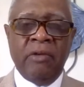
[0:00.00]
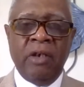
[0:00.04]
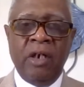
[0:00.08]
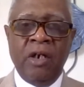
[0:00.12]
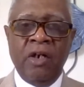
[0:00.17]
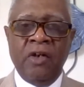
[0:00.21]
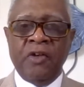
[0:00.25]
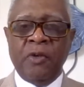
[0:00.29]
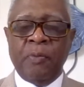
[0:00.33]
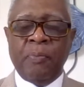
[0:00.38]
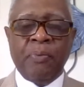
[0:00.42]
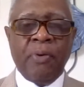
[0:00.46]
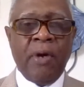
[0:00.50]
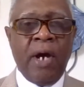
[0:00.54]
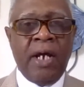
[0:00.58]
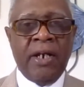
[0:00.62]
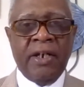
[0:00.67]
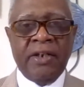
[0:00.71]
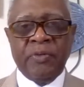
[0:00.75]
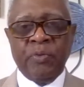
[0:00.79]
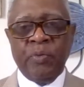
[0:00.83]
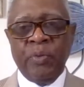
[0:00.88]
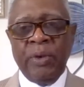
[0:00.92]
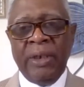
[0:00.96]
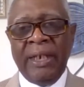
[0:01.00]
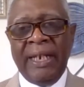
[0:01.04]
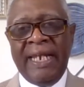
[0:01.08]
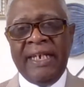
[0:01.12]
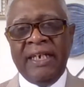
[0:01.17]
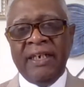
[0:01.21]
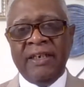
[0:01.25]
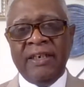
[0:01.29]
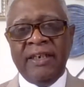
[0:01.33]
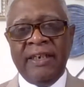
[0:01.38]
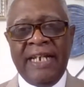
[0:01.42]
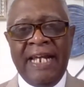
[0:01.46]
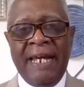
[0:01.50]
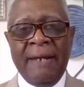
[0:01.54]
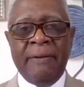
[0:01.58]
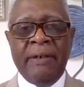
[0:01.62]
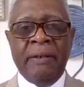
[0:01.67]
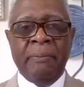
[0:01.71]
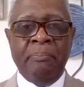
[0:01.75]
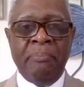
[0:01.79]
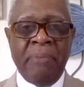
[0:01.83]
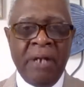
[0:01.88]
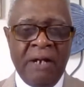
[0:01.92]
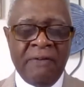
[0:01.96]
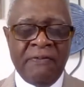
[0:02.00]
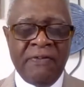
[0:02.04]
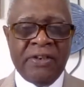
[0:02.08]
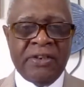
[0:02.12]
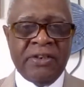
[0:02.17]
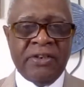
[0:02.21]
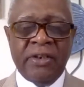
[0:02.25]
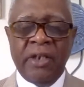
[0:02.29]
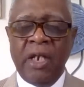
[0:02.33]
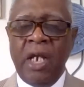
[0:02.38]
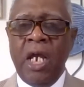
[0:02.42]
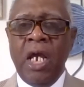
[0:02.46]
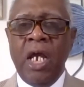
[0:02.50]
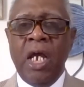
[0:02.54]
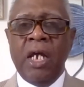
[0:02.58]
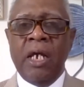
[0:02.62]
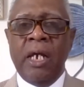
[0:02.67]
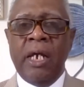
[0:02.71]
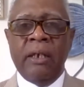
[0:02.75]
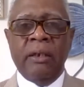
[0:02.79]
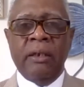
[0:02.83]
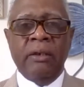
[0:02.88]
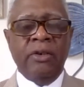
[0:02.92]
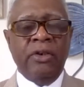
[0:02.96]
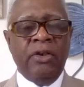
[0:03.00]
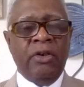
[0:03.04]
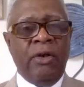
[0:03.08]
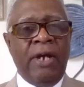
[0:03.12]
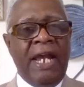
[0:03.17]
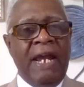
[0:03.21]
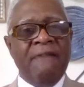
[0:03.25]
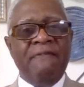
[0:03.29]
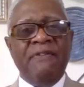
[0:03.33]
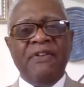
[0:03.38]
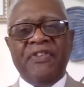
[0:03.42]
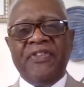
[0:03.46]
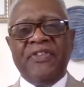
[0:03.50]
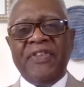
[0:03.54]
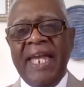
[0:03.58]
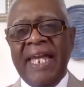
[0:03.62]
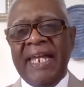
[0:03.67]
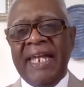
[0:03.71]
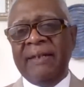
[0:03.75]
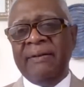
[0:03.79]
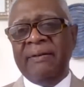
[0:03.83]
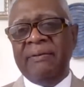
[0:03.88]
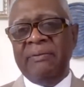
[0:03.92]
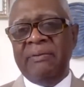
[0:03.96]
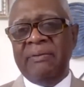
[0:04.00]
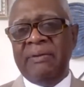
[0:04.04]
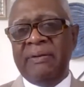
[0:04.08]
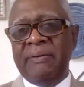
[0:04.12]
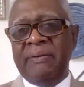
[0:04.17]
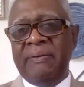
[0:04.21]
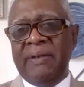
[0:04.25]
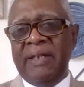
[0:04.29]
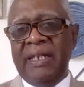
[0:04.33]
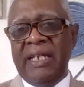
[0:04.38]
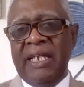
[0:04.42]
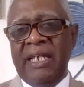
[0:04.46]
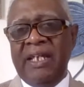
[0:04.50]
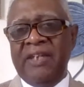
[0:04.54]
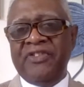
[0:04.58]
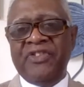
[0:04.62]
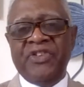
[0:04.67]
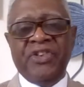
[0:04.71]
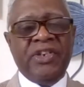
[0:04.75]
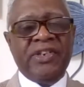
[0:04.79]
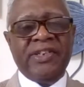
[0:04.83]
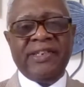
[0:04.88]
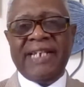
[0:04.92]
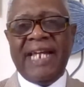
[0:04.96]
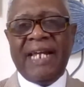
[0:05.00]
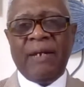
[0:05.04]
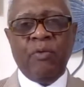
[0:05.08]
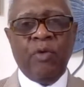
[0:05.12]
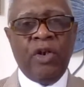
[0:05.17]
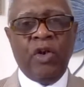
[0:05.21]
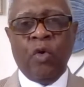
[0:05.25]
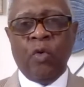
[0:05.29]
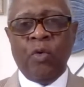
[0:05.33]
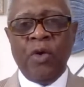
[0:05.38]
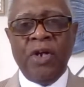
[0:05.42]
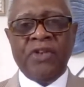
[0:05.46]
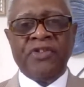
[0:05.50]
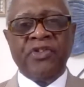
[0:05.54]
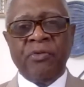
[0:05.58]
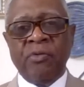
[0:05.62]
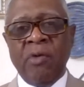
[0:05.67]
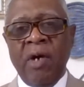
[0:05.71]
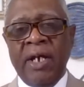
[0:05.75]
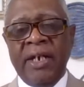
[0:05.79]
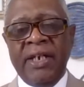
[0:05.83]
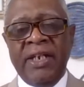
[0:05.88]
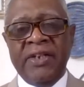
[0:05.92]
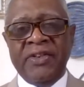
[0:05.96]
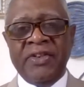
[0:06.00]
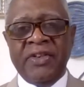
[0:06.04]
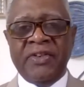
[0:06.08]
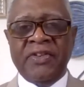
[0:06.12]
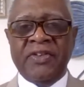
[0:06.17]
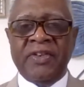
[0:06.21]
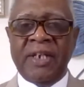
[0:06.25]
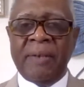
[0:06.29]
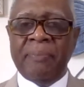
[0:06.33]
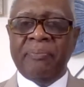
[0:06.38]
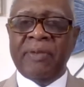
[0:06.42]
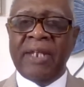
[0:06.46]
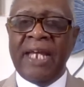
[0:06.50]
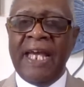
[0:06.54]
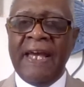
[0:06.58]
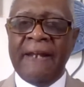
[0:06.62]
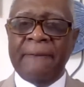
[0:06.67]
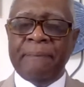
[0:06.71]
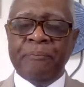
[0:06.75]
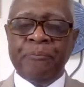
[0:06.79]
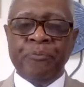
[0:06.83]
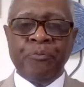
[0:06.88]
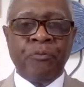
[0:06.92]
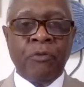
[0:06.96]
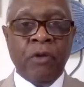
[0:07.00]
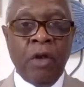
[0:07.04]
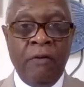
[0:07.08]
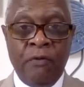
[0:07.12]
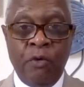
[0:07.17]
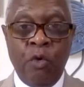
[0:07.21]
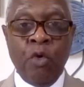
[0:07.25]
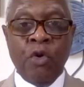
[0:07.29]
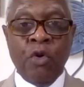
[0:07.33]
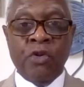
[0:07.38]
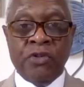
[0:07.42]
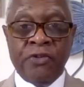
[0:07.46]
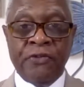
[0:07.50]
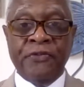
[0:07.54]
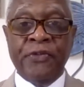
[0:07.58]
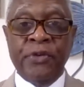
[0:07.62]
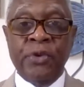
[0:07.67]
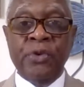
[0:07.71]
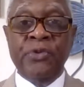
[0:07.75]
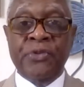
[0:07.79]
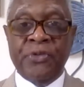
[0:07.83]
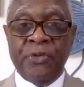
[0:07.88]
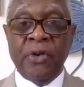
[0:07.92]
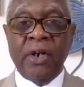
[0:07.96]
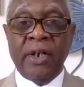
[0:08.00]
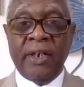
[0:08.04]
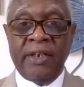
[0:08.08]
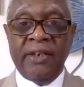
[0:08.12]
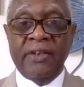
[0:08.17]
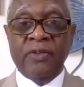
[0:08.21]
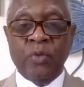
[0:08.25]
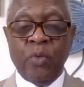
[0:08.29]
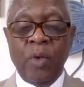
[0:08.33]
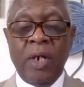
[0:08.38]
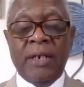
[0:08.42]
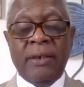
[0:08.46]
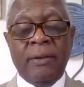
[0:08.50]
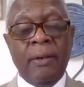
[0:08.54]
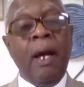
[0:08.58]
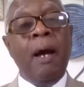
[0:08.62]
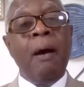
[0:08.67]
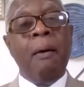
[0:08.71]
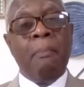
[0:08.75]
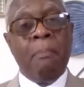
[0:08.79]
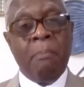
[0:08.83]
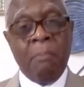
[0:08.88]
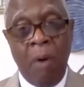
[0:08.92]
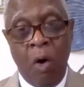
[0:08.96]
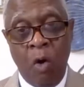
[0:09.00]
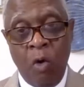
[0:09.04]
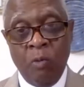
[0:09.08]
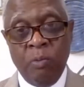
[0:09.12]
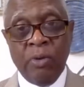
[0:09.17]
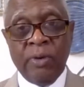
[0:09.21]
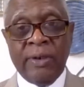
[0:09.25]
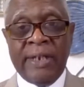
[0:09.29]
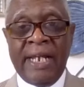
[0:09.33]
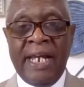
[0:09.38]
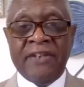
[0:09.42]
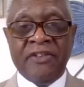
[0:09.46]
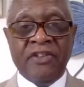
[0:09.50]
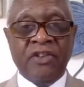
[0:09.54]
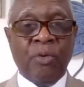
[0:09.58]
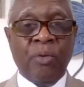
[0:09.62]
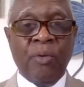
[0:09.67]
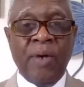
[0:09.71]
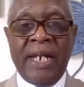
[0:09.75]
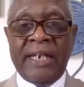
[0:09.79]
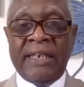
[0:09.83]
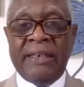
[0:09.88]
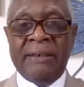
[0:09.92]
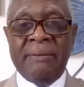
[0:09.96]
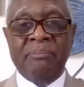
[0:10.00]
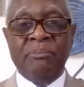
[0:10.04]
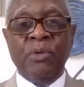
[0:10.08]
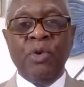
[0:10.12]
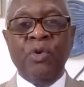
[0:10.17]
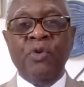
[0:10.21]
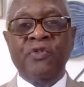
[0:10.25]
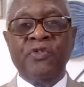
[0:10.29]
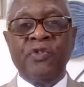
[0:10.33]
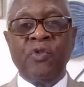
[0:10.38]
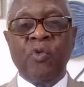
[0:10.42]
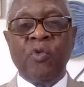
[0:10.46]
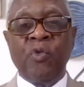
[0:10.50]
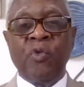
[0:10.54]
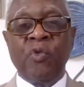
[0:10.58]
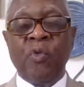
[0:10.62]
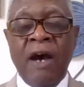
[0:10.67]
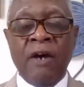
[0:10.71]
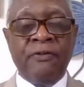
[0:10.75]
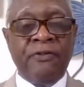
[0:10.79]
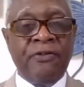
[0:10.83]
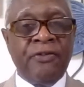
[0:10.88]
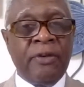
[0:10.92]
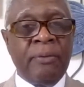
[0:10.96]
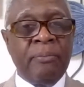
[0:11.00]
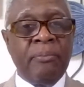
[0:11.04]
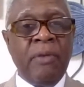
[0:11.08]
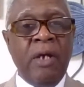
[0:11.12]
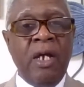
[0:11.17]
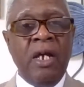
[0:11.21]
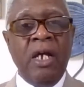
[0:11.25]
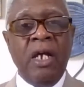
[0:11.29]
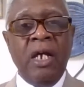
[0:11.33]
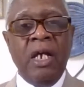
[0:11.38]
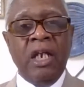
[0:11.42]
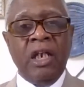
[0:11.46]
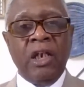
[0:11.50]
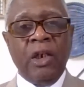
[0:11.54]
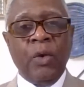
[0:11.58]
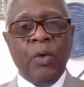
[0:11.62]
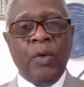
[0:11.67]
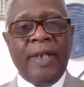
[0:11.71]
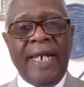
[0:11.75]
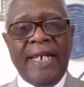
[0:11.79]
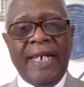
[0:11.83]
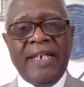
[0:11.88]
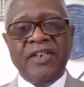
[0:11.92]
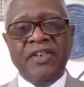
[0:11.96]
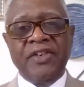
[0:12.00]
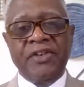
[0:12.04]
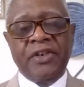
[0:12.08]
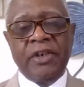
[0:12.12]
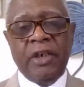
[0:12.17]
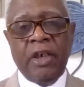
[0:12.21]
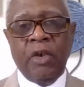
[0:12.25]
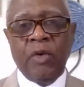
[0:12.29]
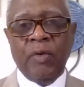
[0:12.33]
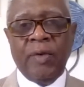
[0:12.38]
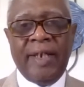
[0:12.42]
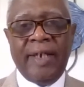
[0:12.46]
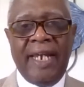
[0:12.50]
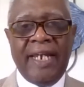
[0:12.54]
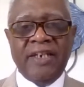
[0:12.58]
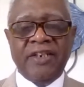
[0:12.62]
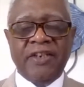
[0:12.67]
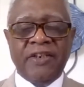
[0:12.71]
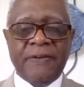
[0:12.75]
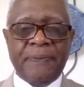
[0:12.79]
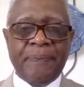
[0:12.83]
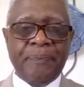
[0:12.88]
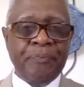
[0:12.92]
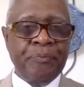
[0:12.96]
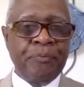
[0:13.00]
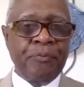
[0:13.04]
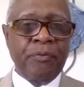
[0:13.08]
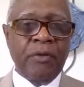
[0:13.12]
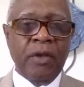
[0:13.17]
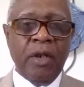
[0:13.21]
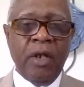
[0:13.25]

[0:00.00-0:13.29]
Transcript: other products related to that, the beverage. Everything is just like what a restaurant is, except that, of course, a food truck is what? Mobile. That's correct. It moves around from location to location.